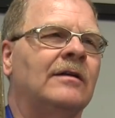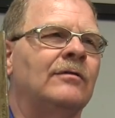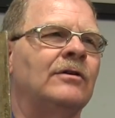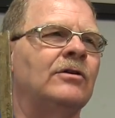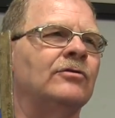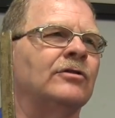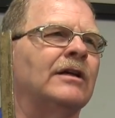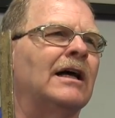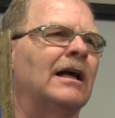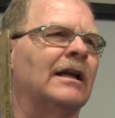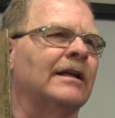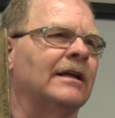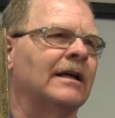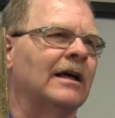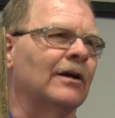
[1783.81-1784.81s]
even use an owl
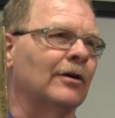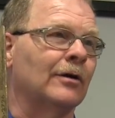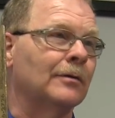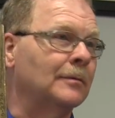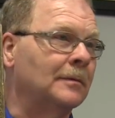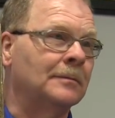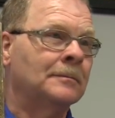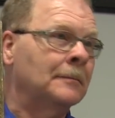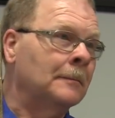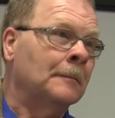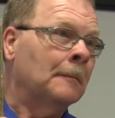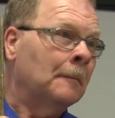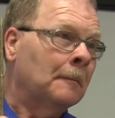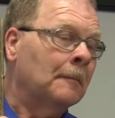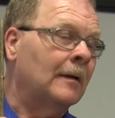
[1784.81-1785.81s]
indicator
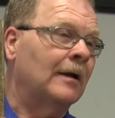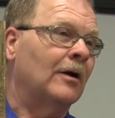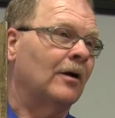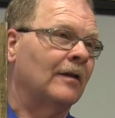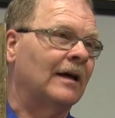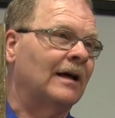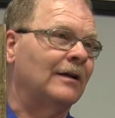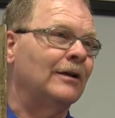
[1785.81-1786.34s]
and all that.